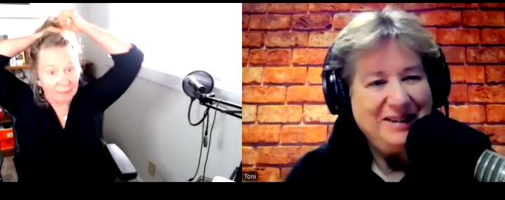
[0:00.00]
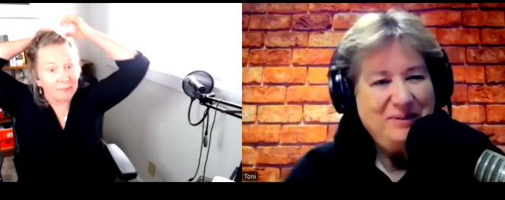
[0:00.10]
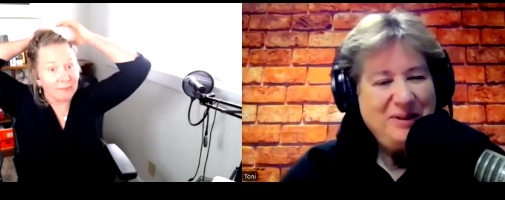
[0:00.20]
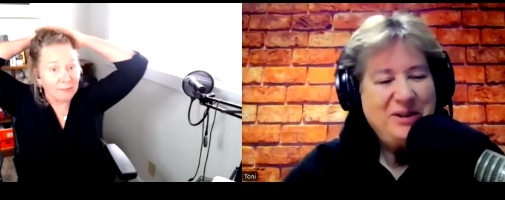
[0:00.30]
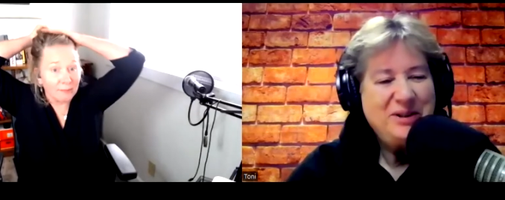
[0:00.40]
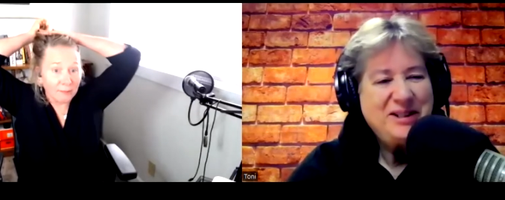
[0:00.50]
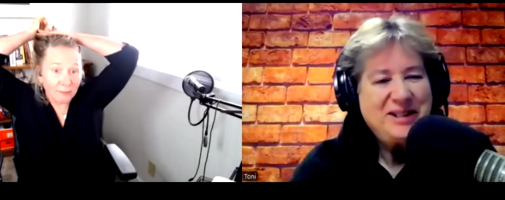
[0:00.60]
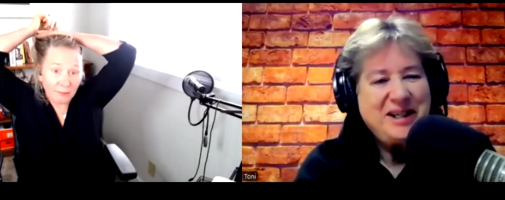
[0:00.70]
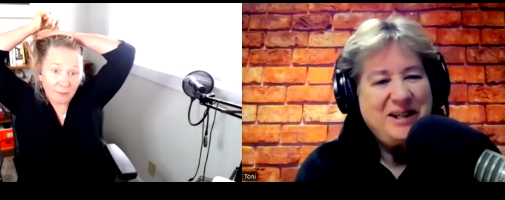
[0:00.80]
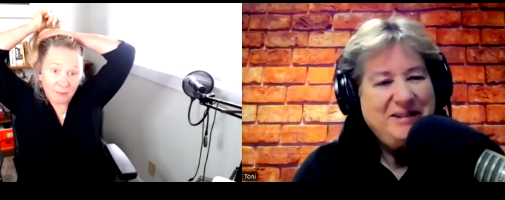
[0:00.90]
Speaker 1: because,
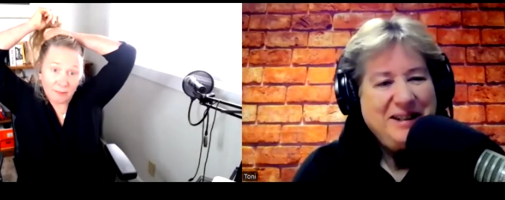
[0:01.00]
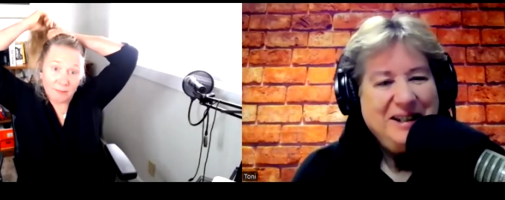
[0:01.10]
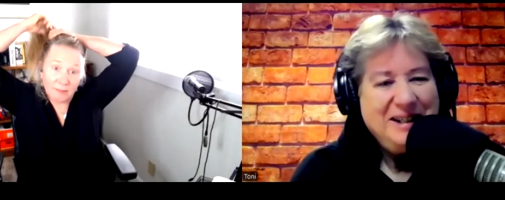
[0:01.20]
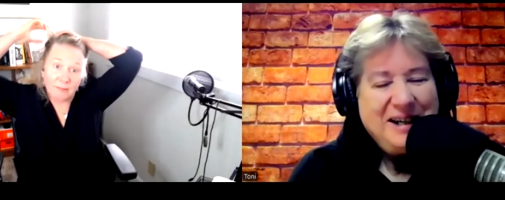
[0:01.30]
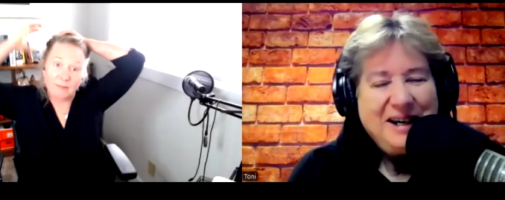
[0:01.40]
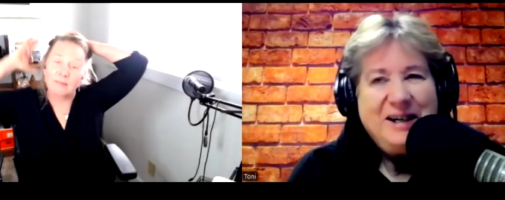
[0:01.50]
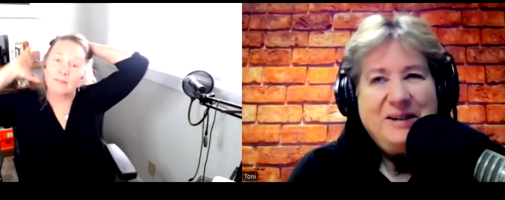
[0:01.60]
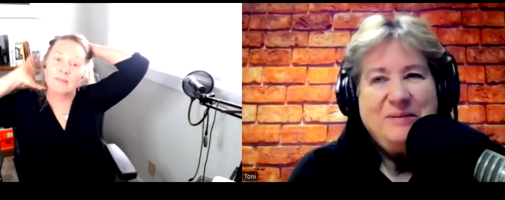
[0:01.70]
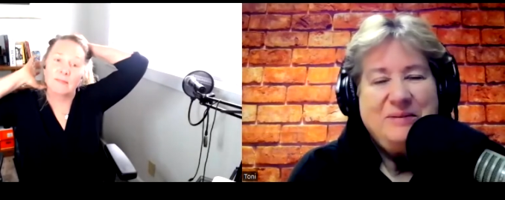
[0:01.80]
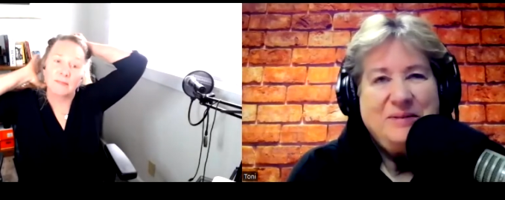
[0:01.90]
uh,
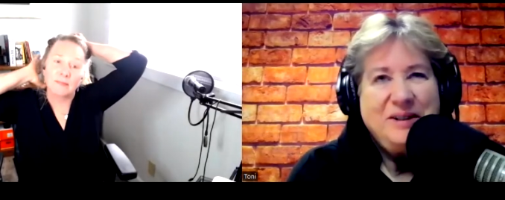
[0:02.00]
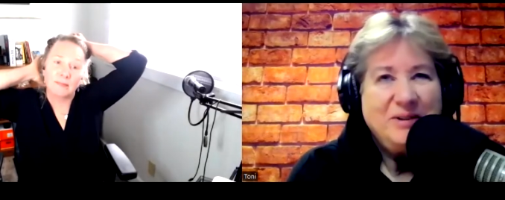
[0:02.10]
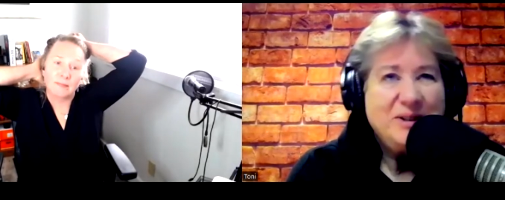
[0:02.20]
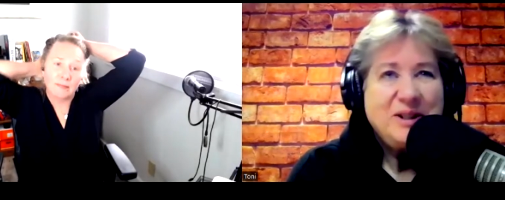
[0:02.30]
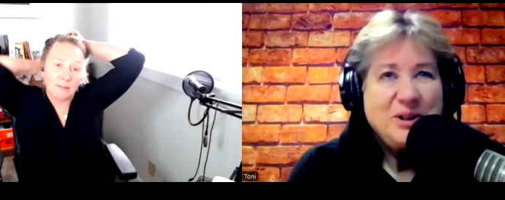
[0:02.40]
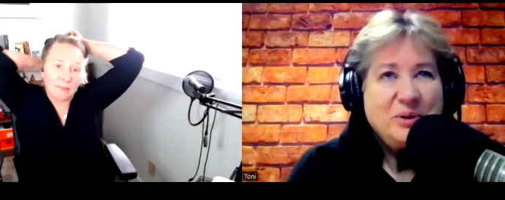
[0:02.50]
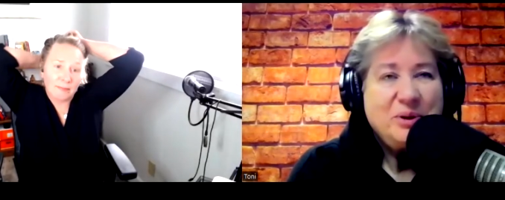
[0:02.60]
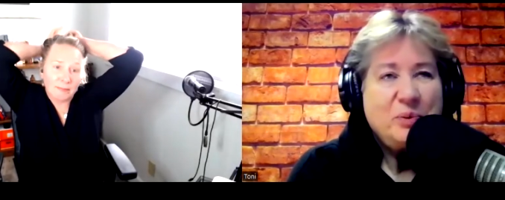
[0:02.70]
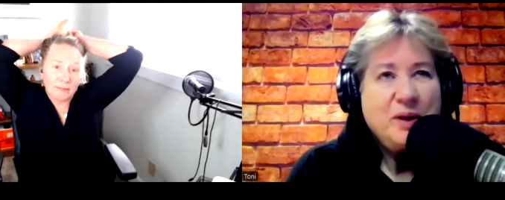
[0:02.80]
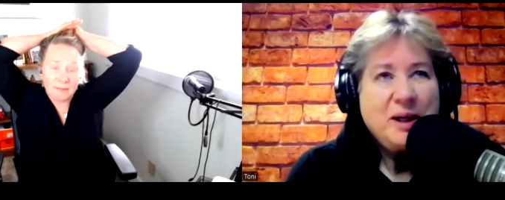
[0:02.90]
Um, you know, this is only
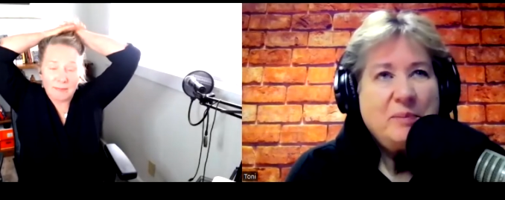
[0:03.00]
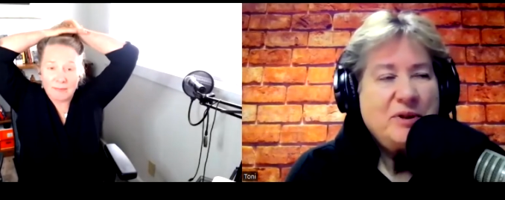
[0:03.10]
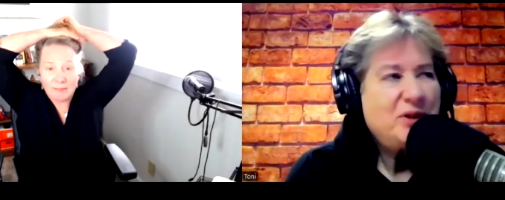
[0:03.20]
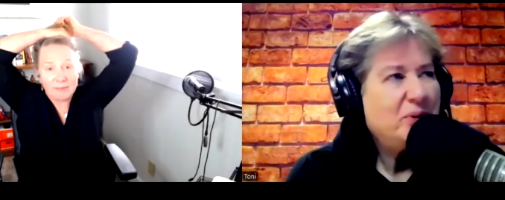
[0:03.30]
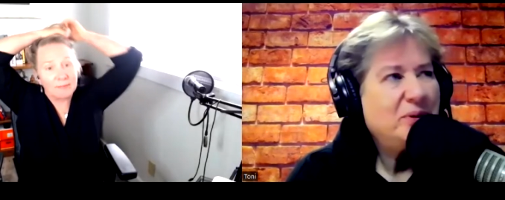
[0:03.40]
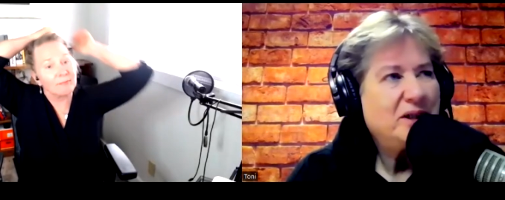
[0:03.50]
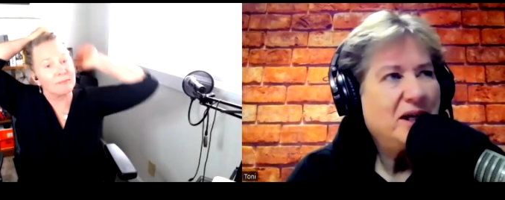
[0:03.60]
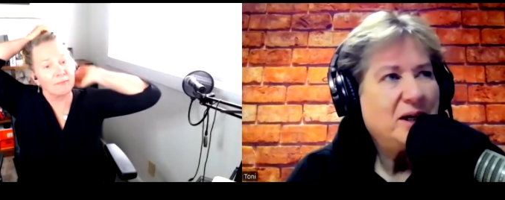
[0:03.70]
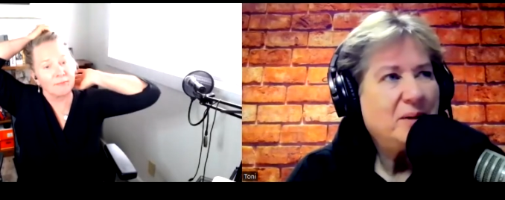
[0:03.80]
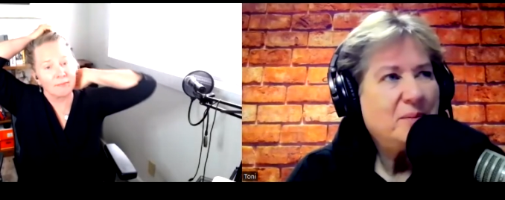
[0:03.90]
one episode,
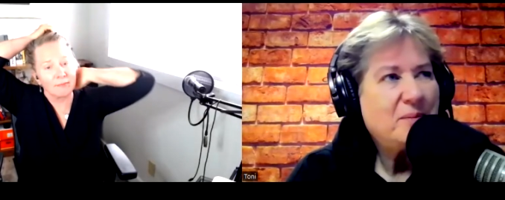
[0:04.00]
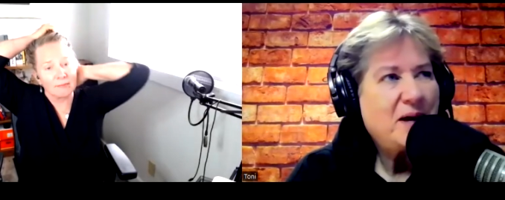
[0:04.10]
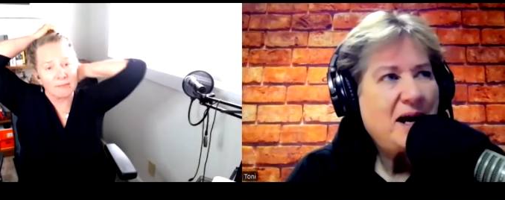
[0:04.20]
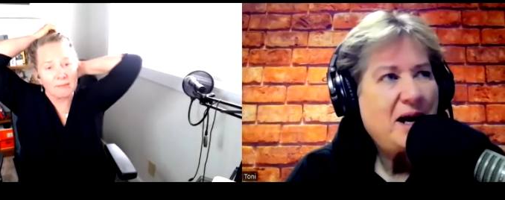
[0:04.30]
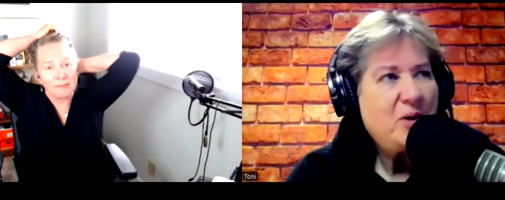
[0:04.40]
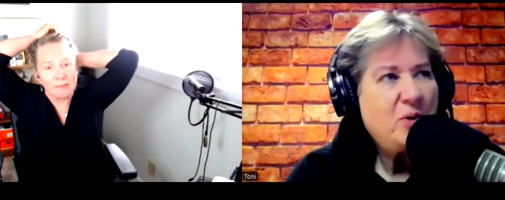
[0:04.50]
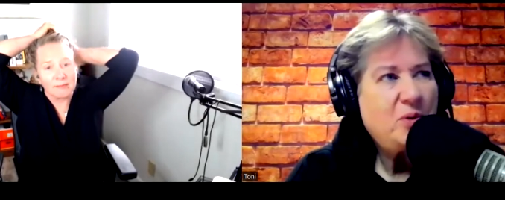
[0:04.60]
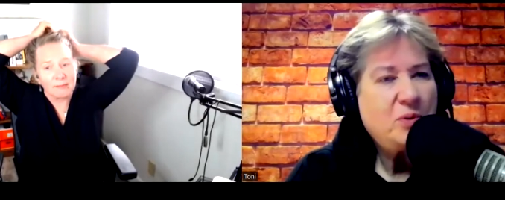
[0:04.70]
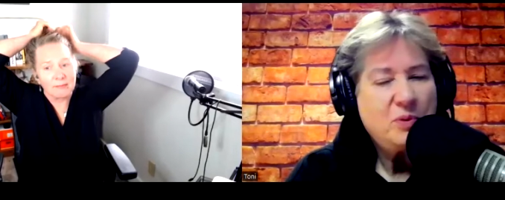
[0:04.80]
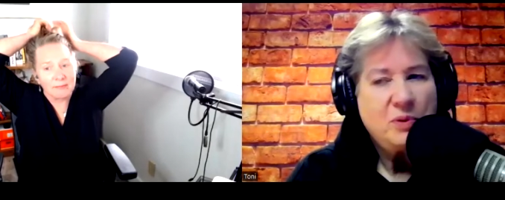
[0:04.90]
um, how